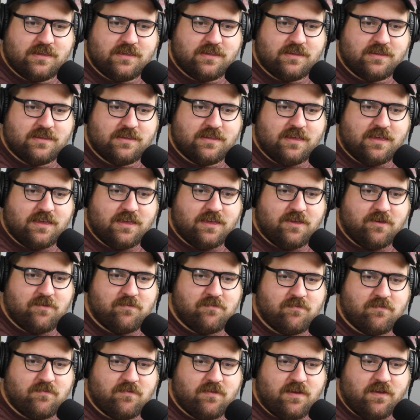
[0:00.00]
mm-hmm. and
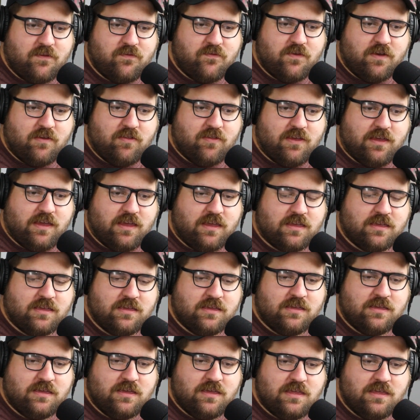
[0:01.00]
um, I felt like